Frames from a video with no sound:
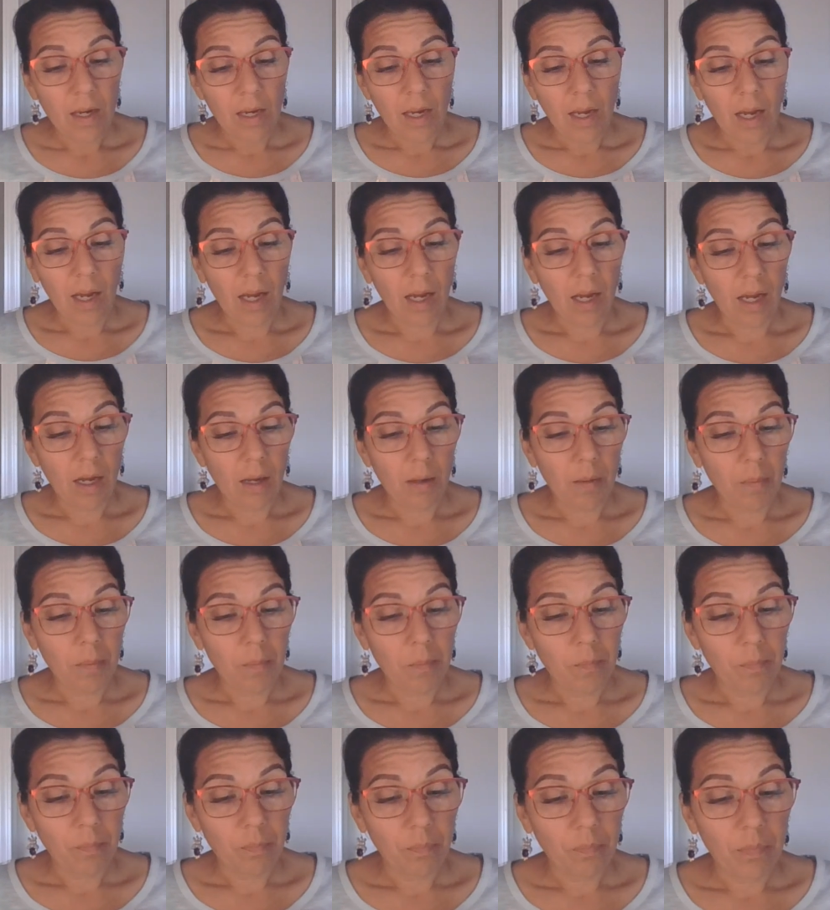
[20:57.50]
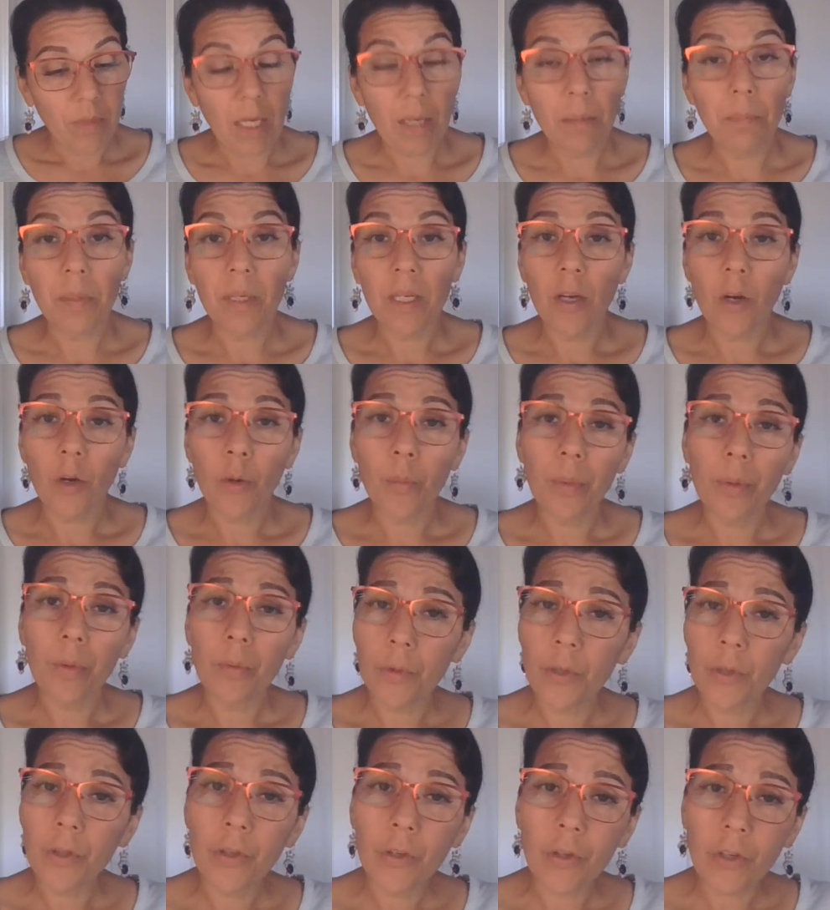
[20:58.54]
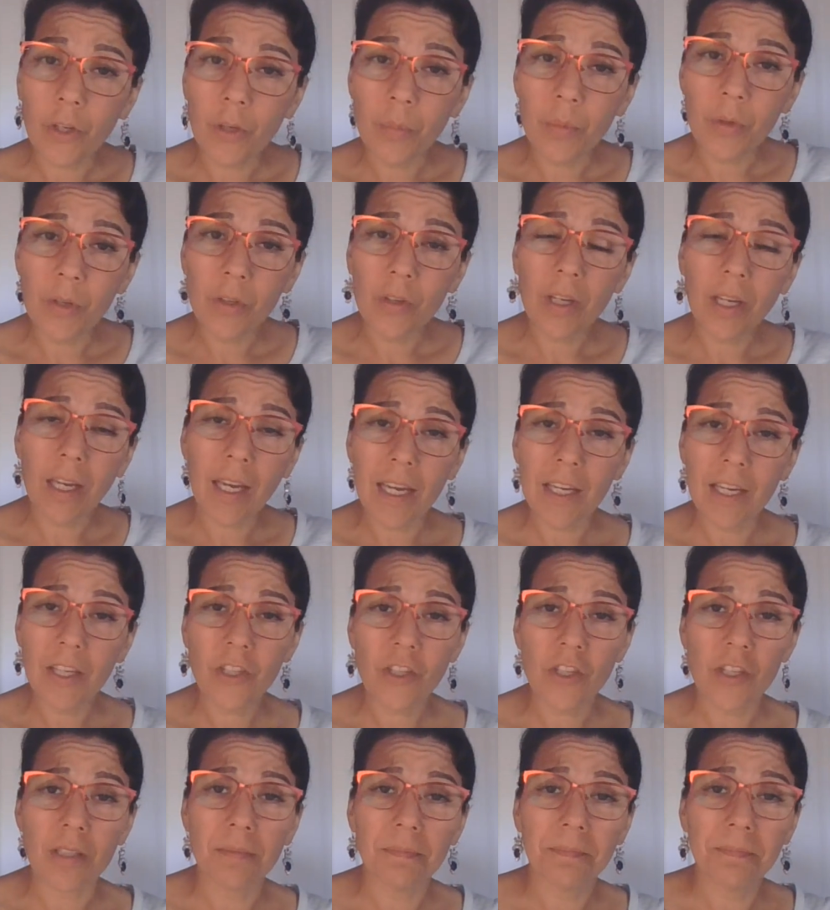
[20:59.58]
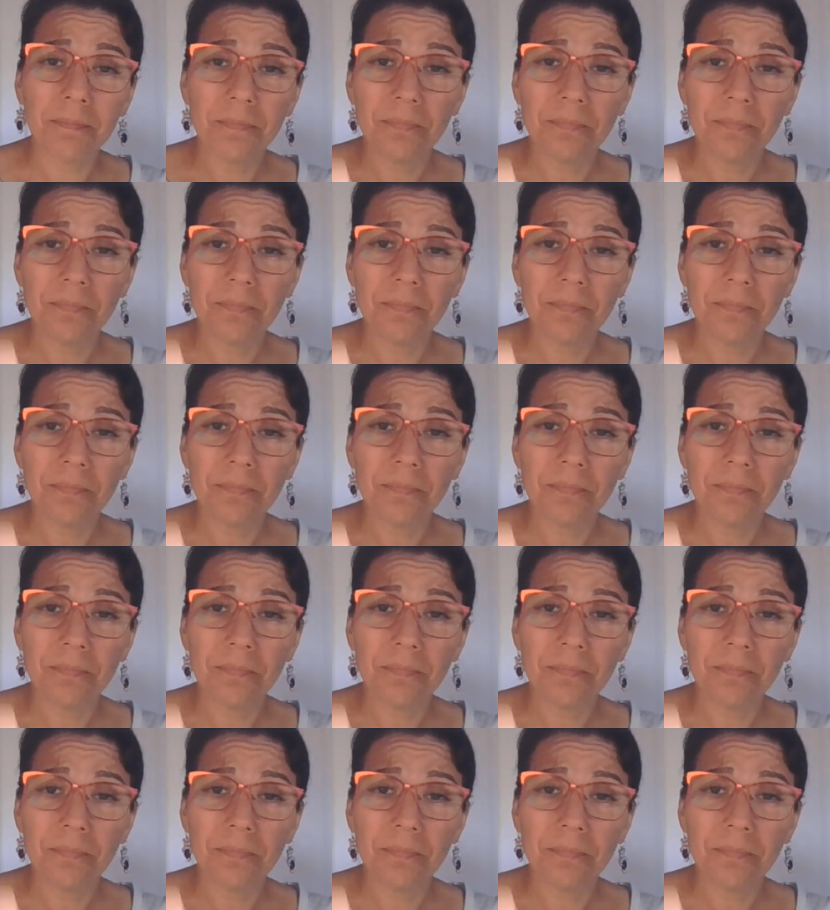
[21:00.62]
And be open with your communication.